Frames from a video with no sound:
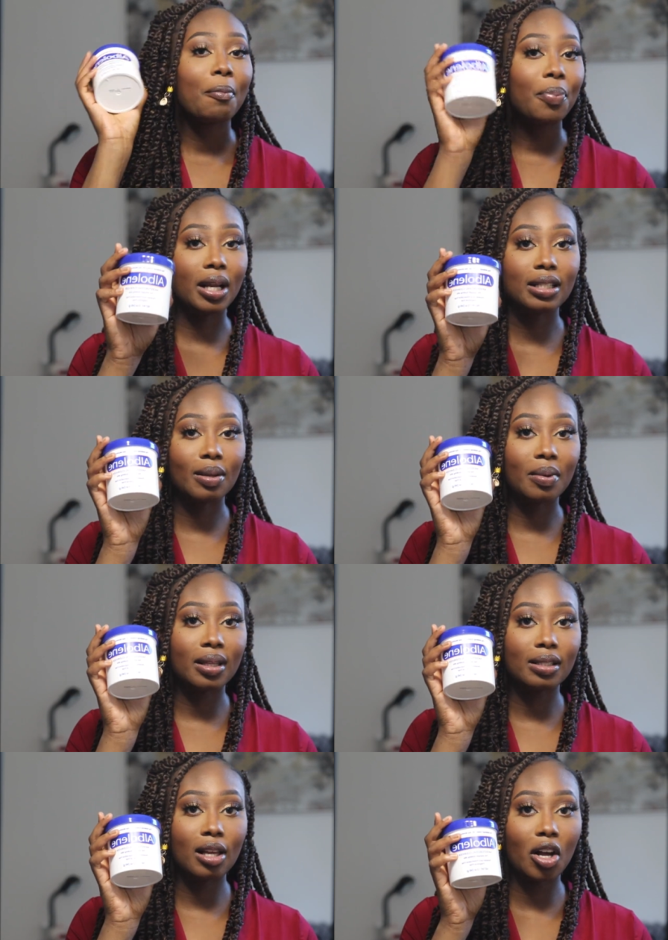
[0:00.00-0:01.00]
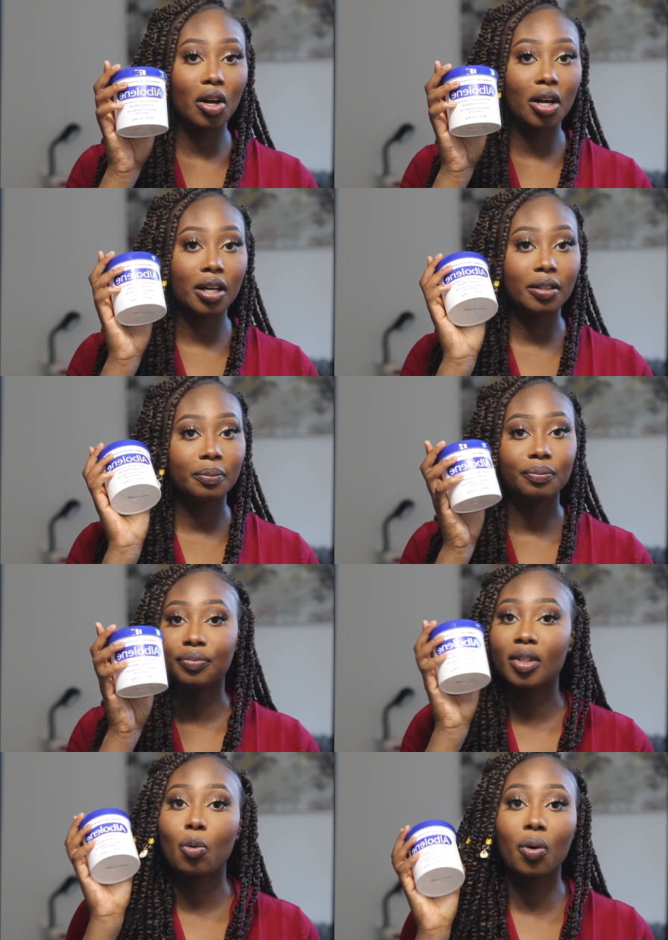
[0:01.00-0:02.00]
put some of this on,
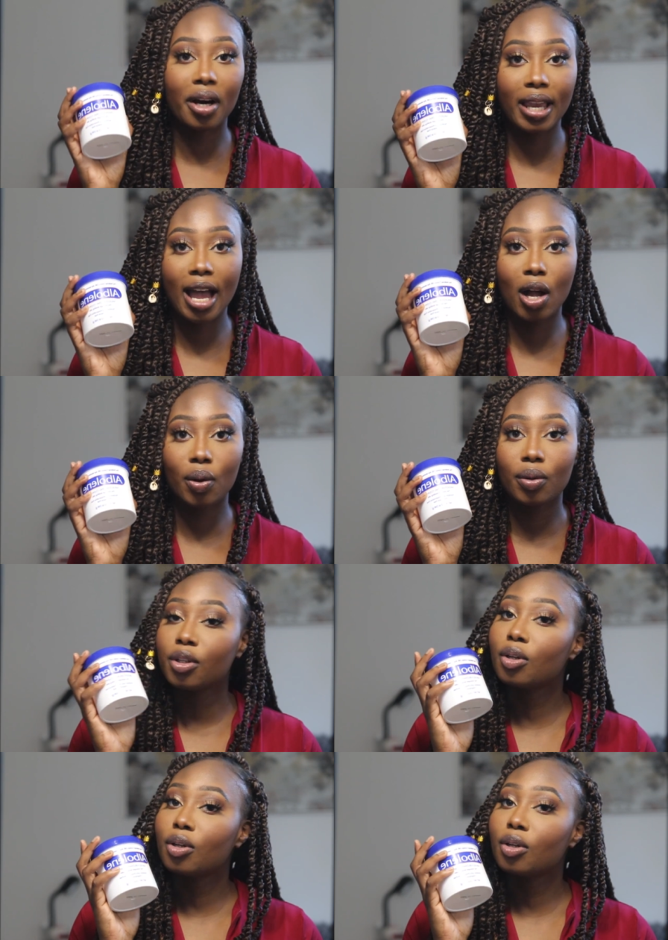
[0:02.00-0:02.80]
workout,